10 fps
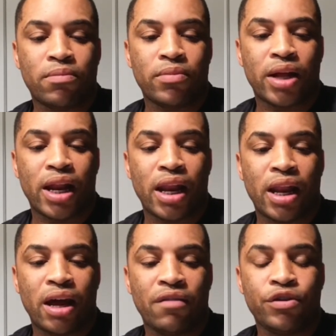Well,
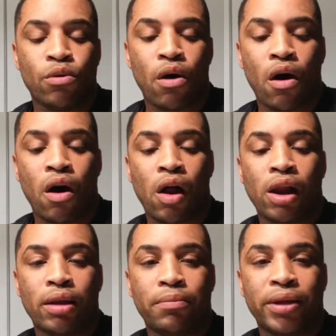love you
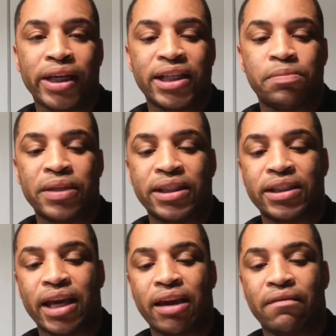all.
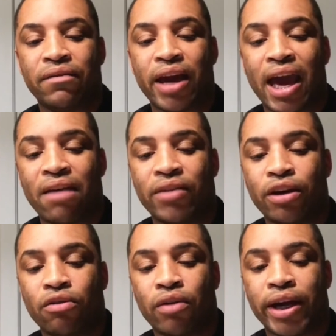Please be safe.
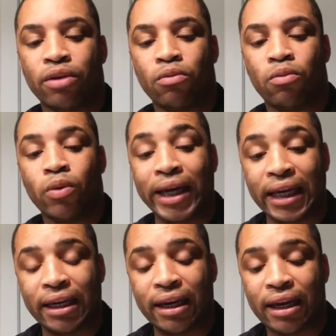Have a great
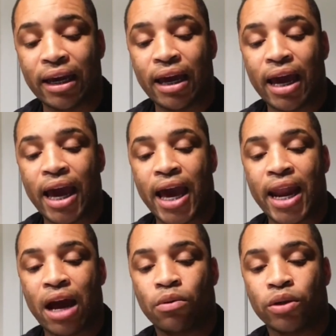week.
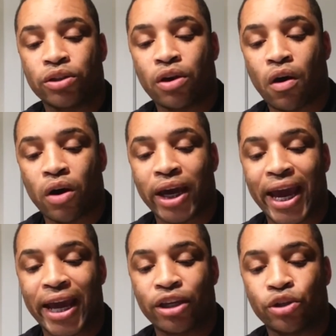And I will
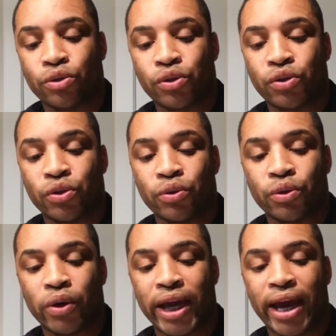talk at you
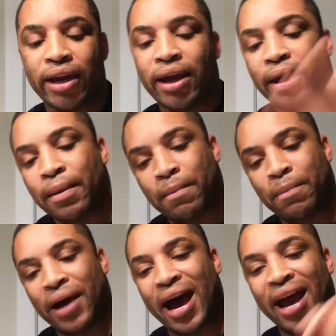soon, okay?
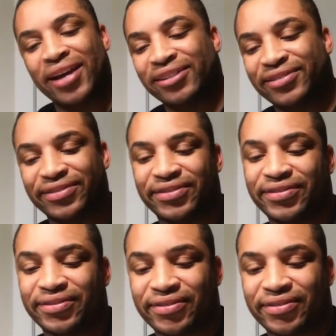Bye.